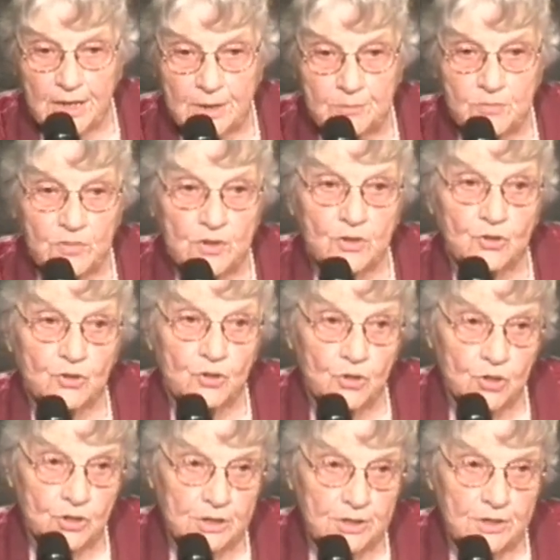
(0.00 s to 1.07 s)
the cook and
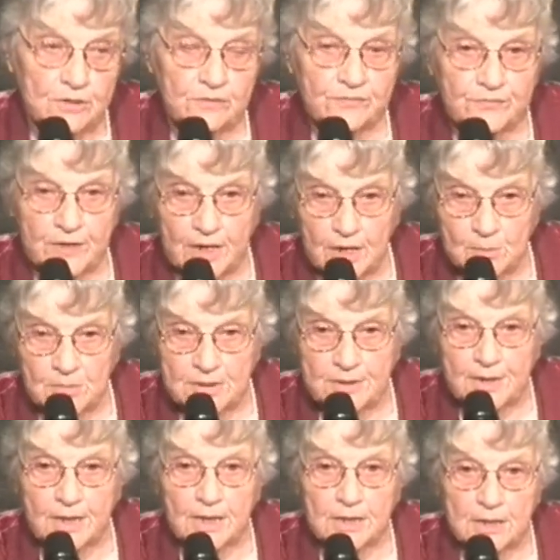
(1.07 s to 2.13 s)
their family that
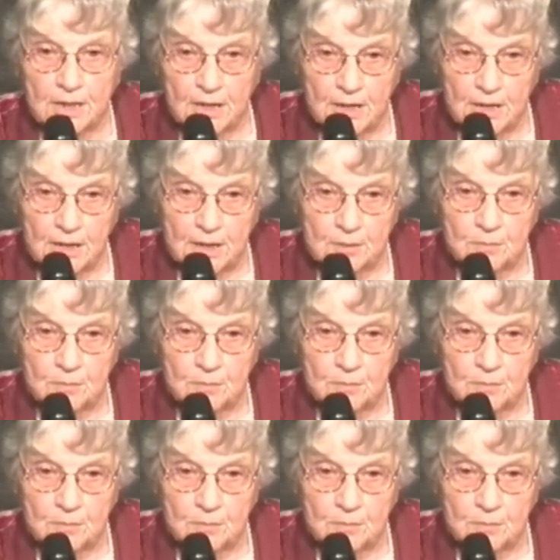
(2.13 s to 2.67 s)
came,